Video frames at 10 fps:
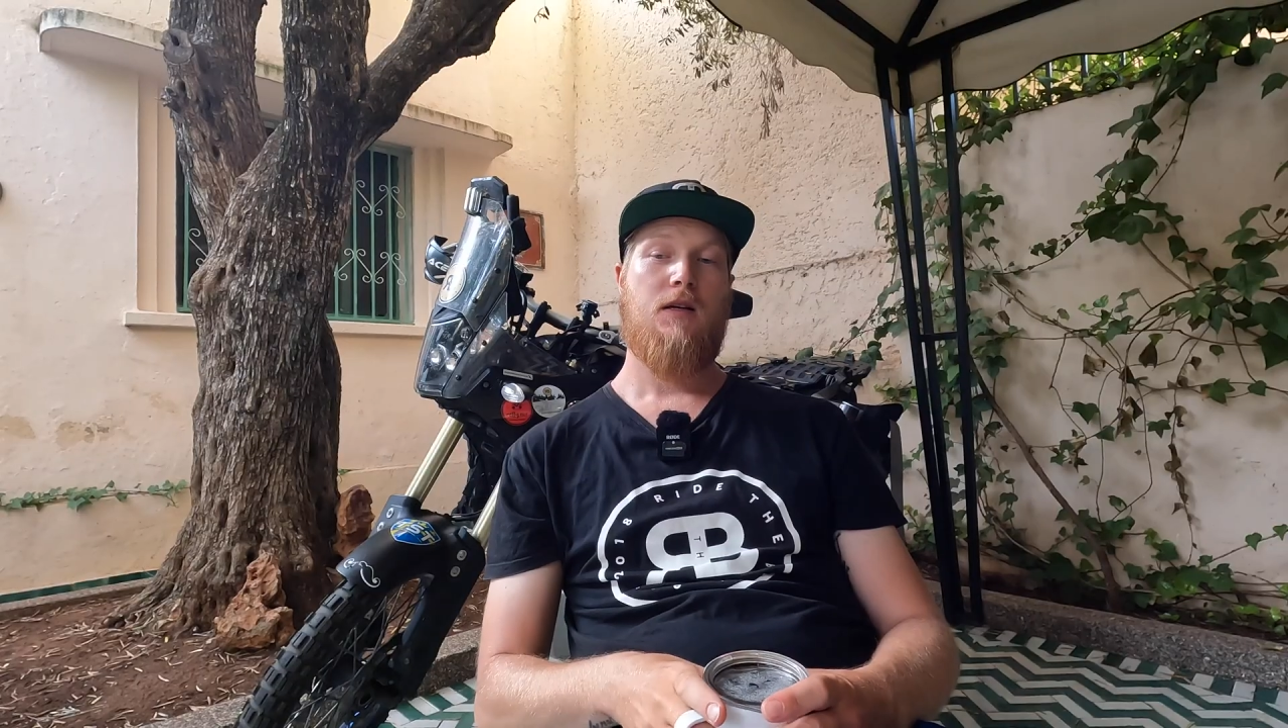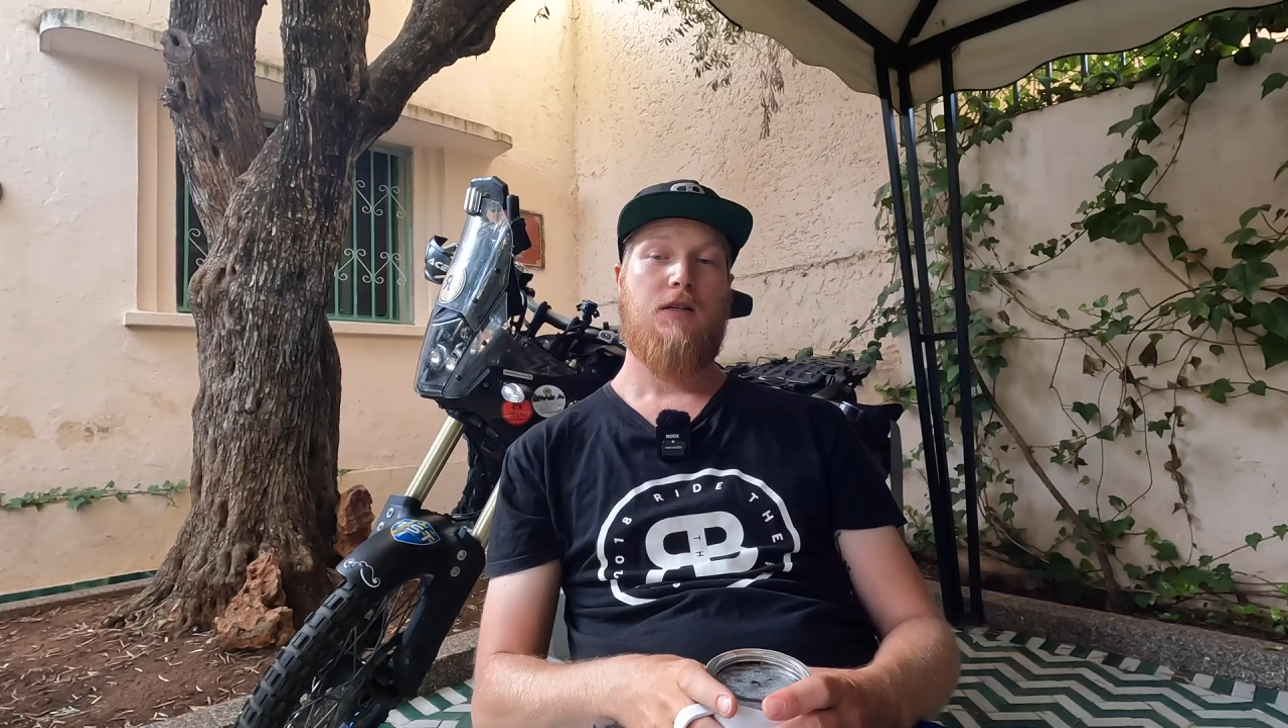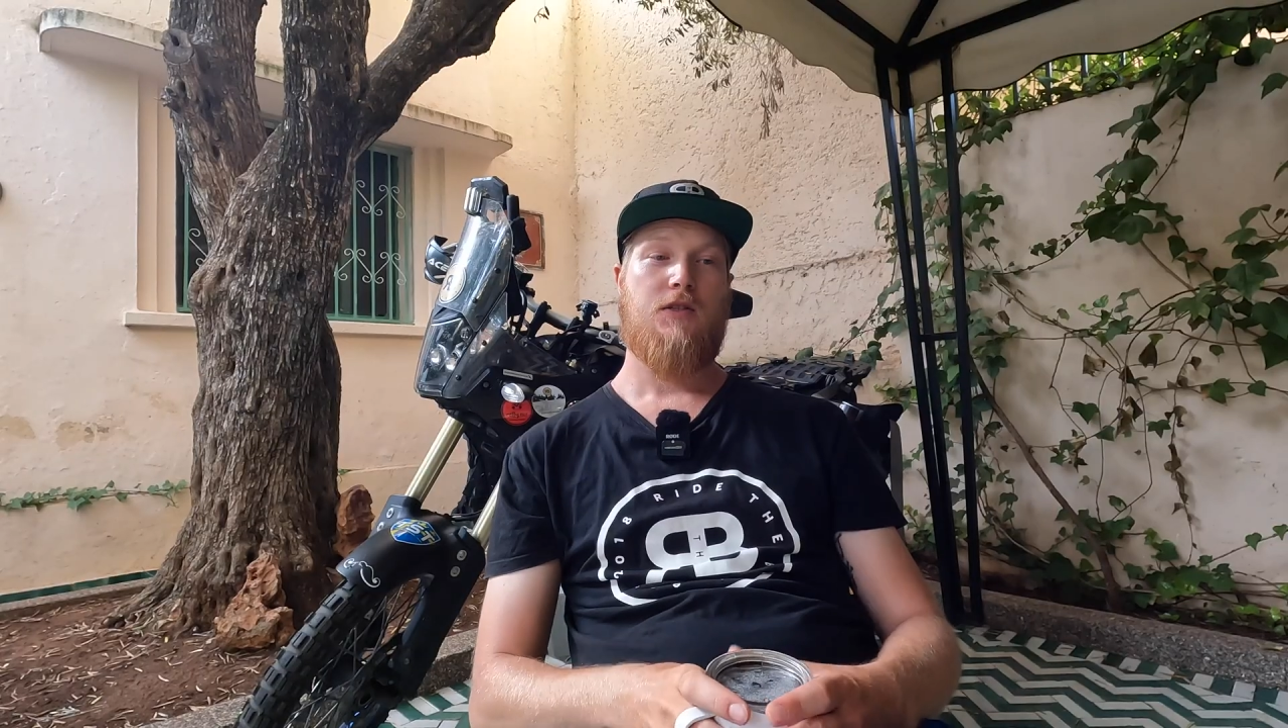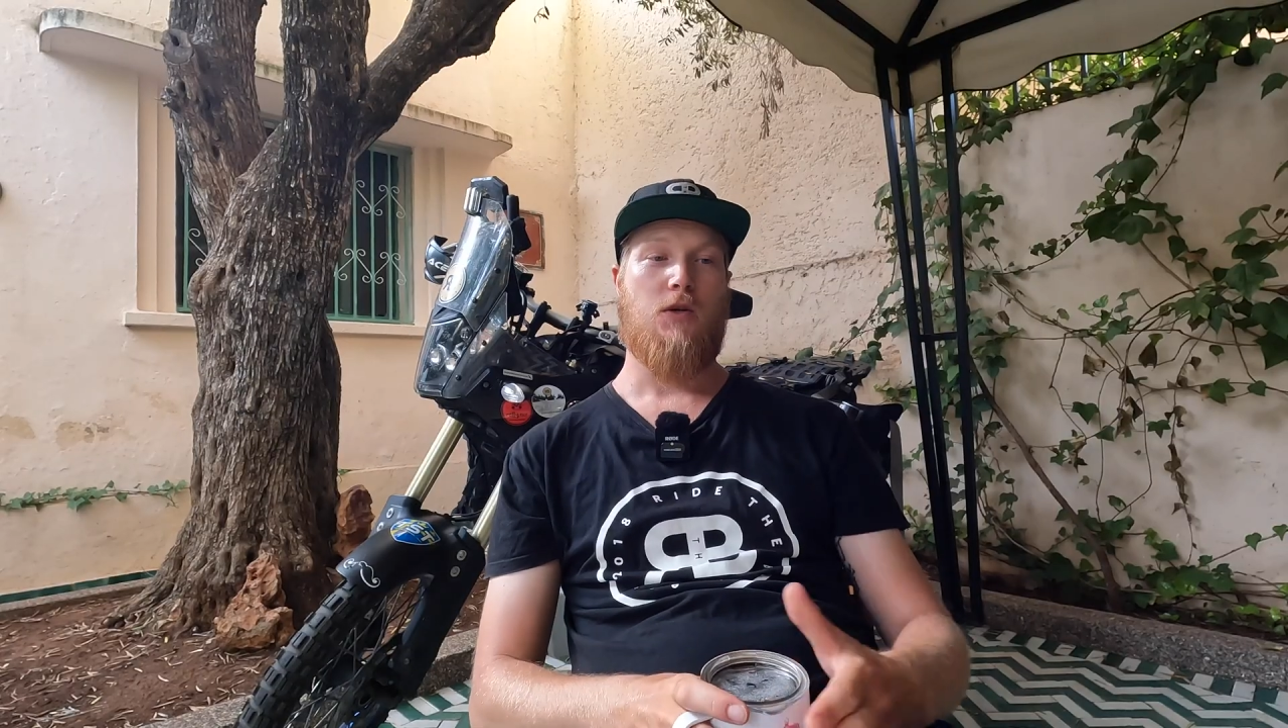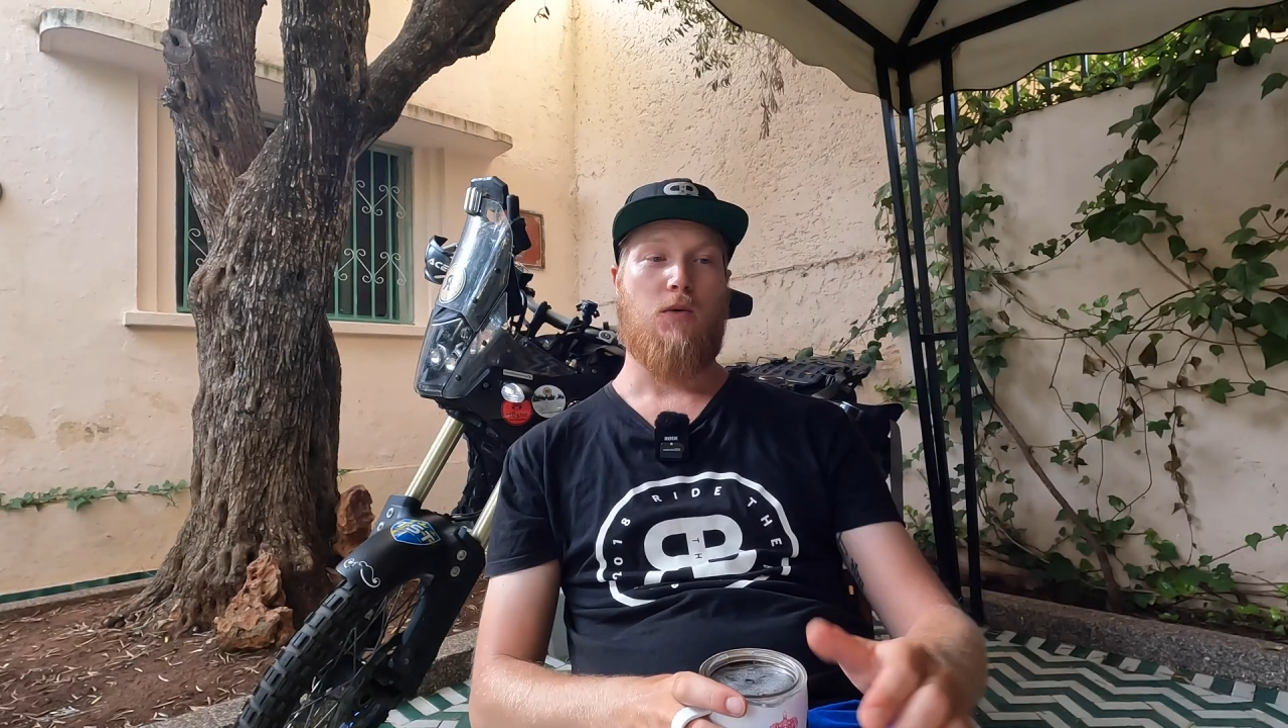
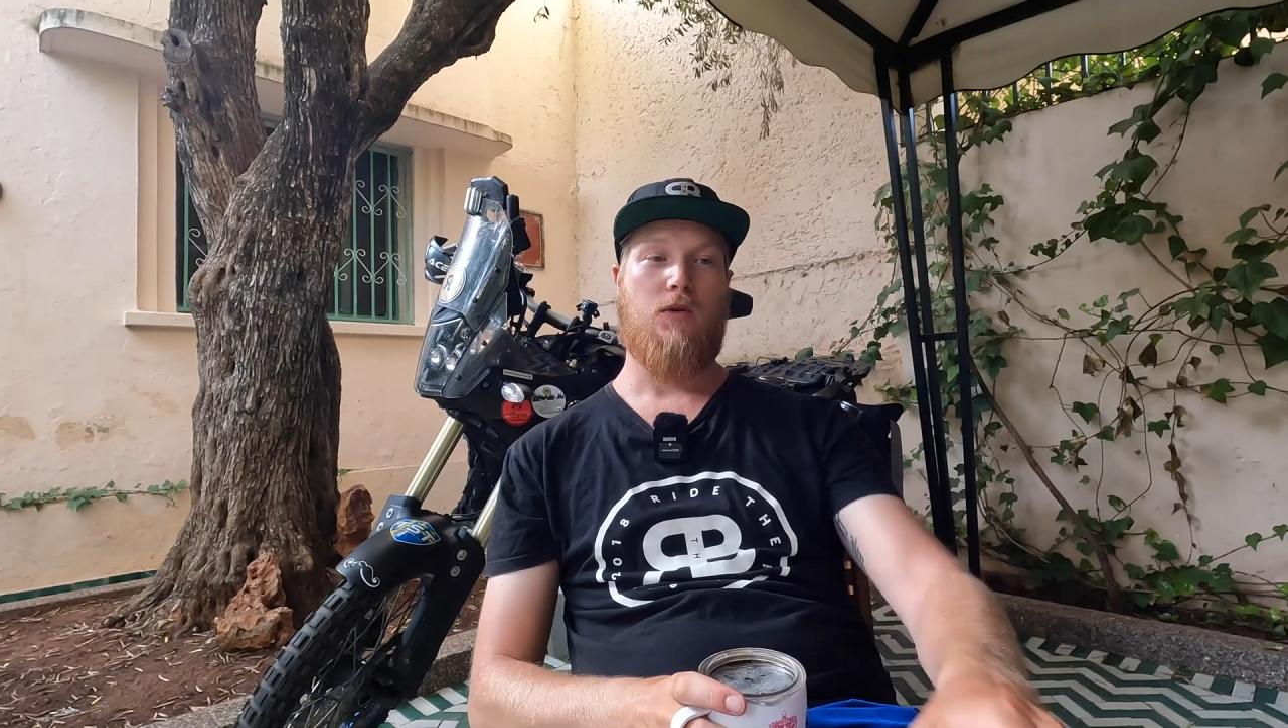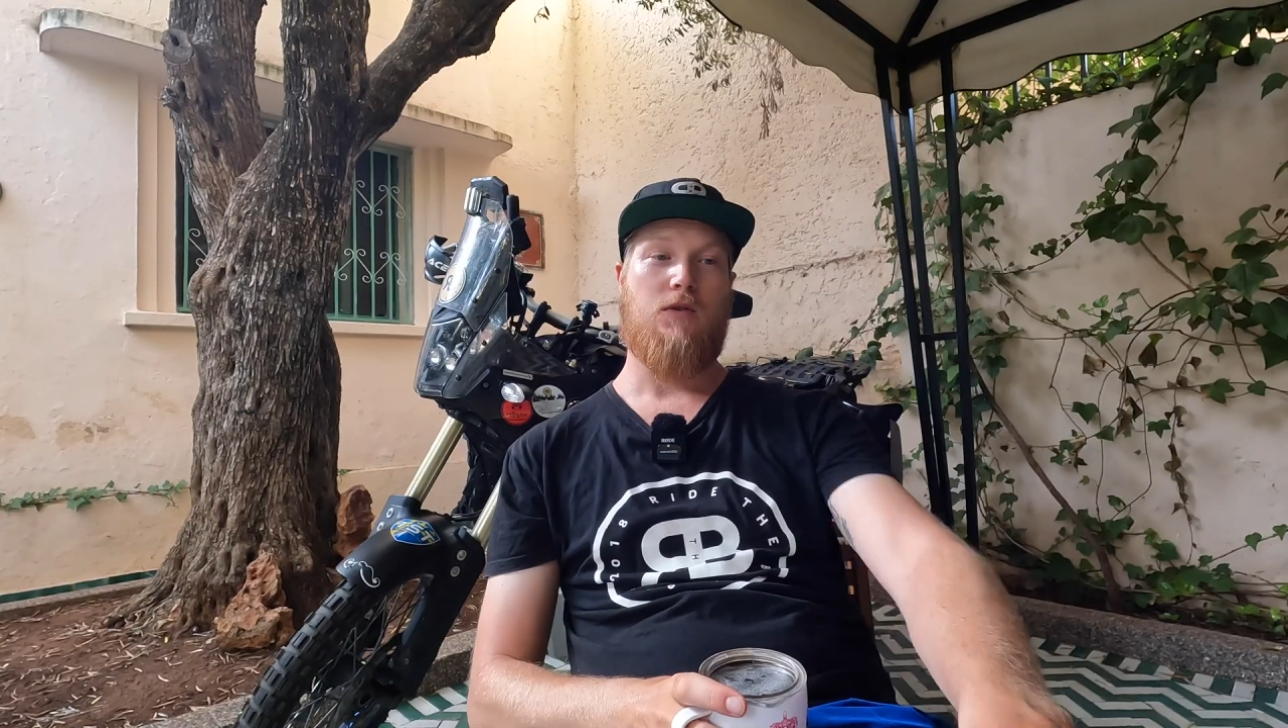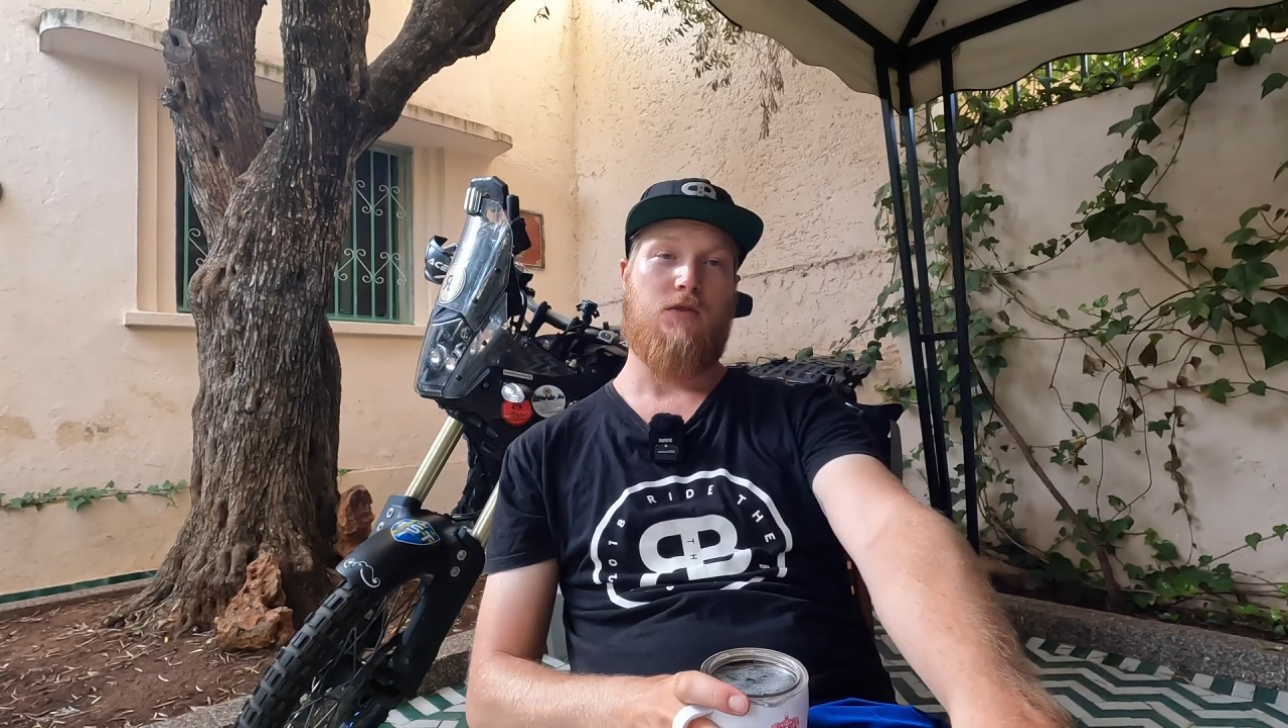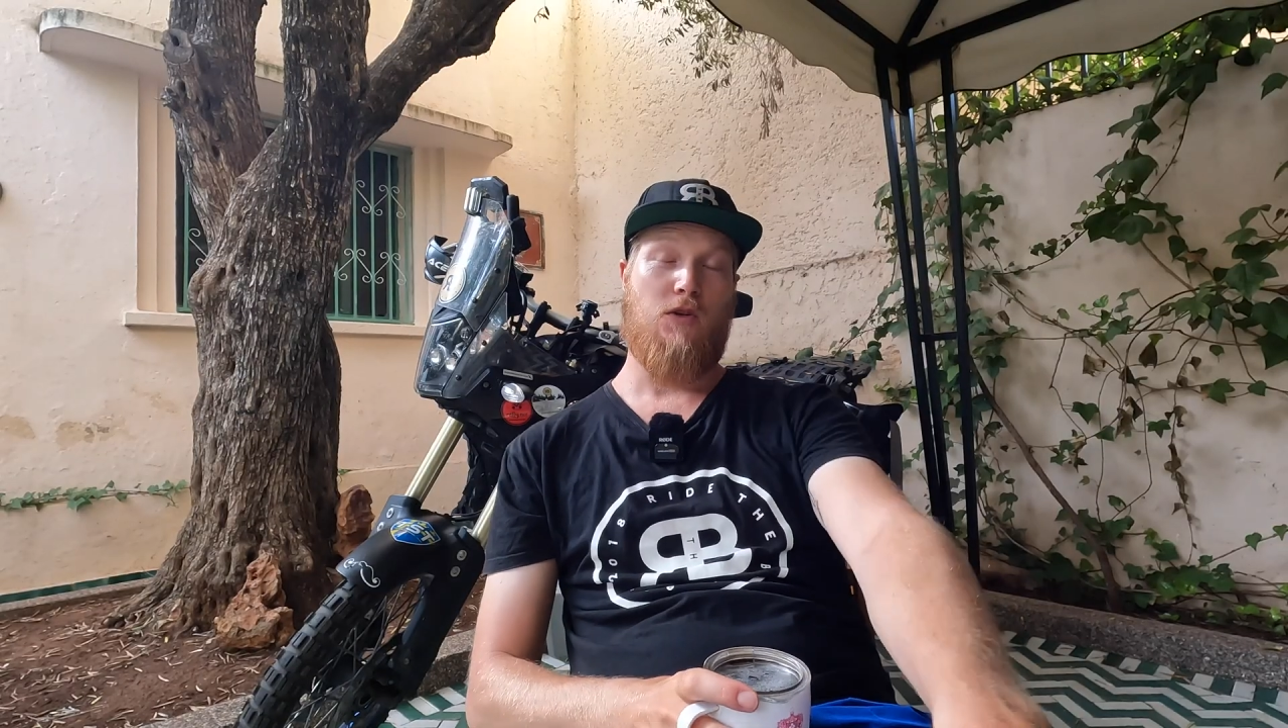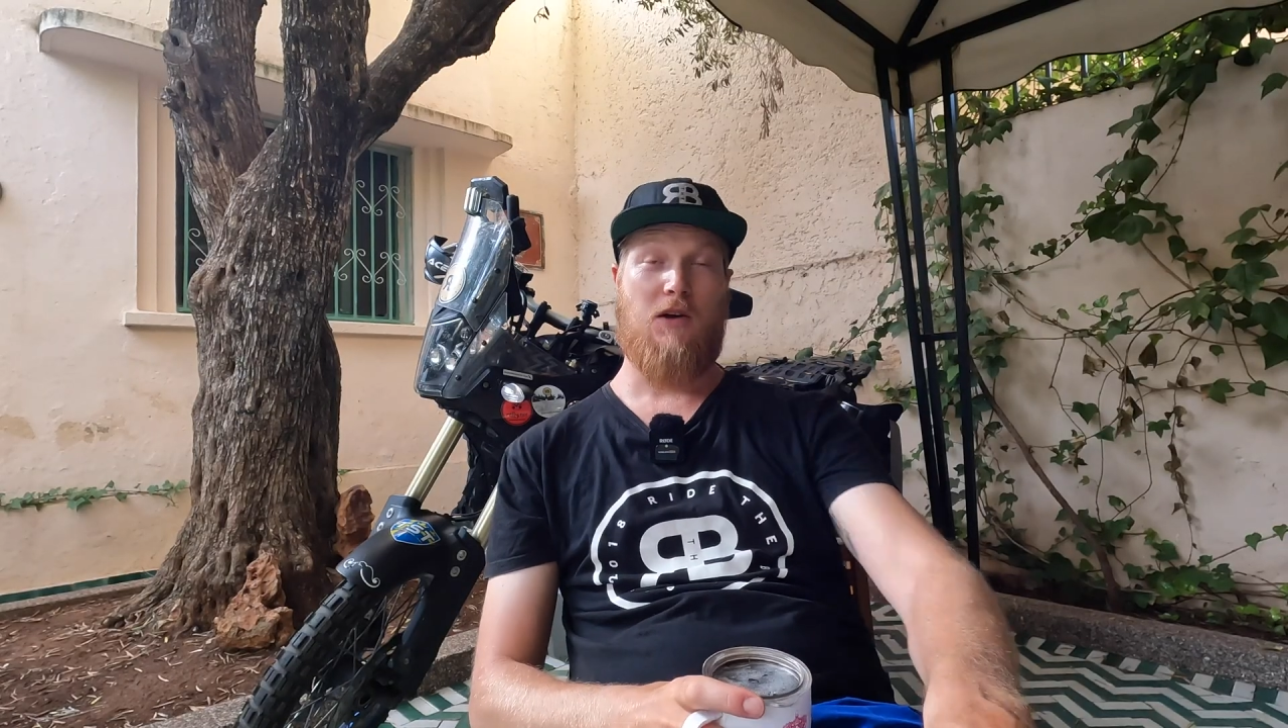So you